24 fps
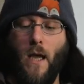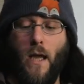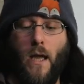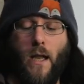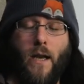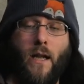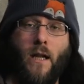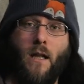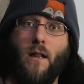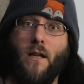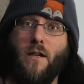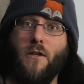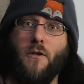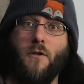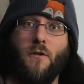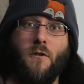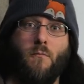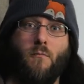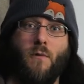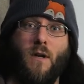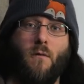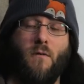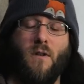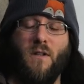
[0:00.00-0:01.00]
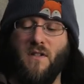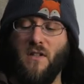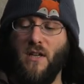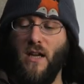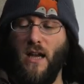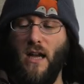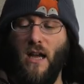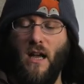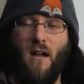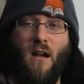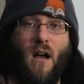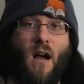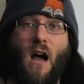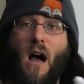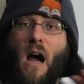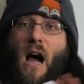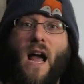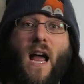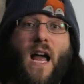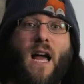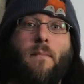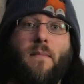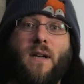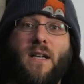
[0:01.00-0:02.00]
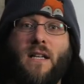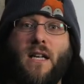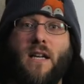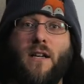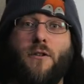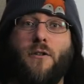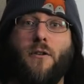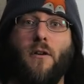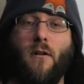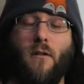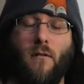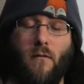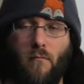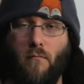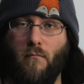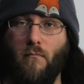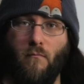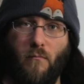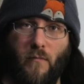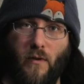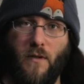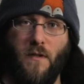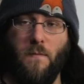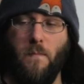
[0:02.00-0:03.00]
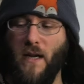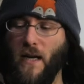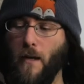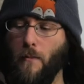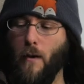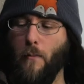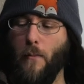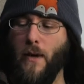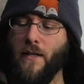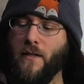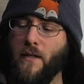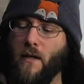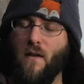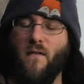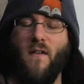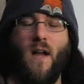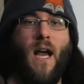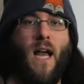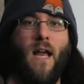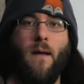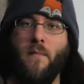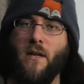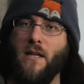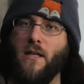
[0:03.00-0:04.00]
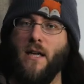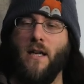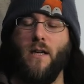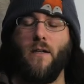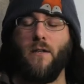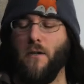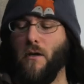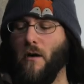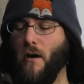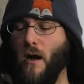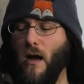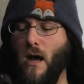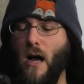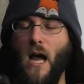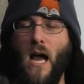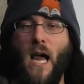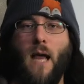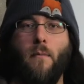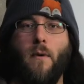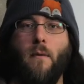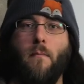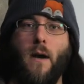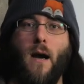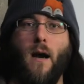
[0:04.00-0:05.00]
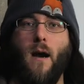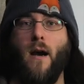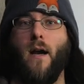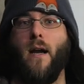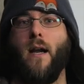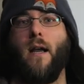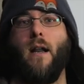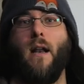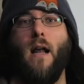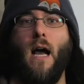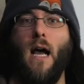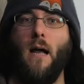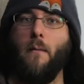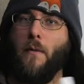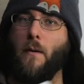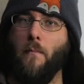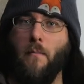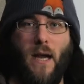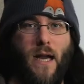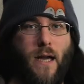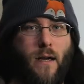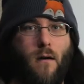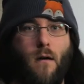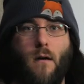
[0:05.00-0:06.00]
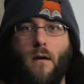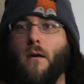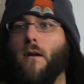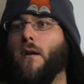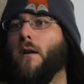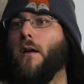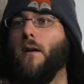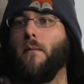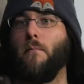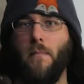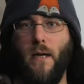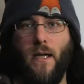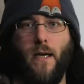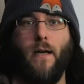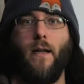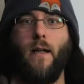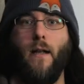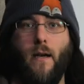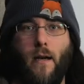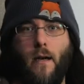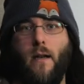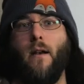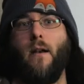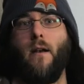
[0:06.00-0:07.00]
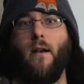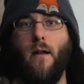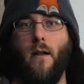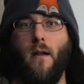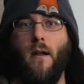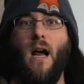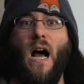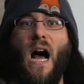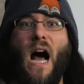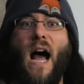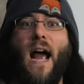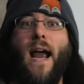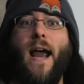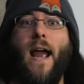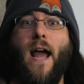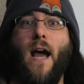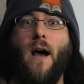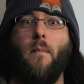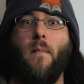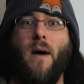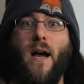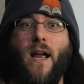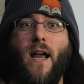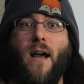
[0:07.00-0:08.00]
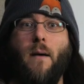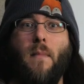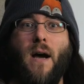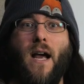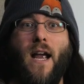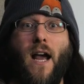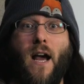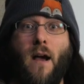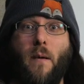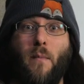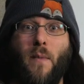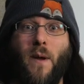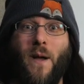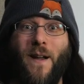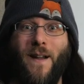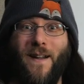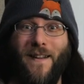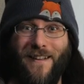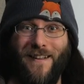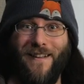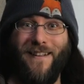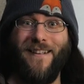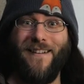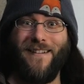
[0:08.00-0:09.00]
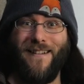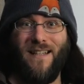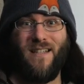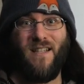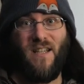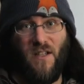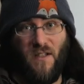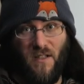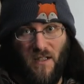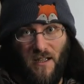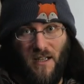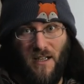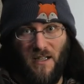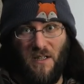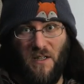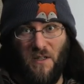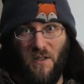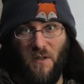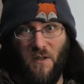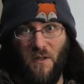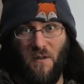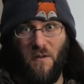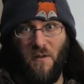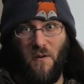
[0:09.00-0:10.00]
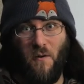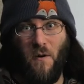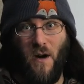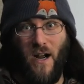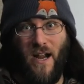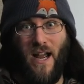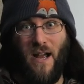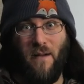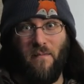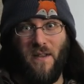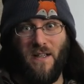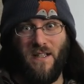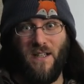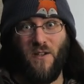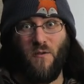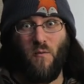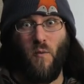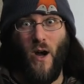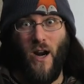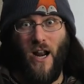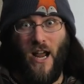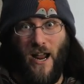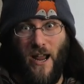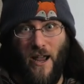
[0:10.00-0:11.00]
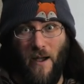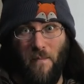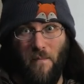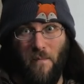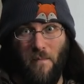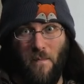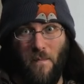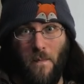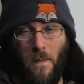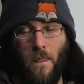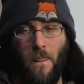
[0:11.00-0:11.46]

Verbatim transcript: In English, we would say, I am a teacher. Speak about myself. I am a teacher. I am American. I'm a Mainer. Ba da da da da da. I am. I am. I am. This is this is who I am. This is what I am.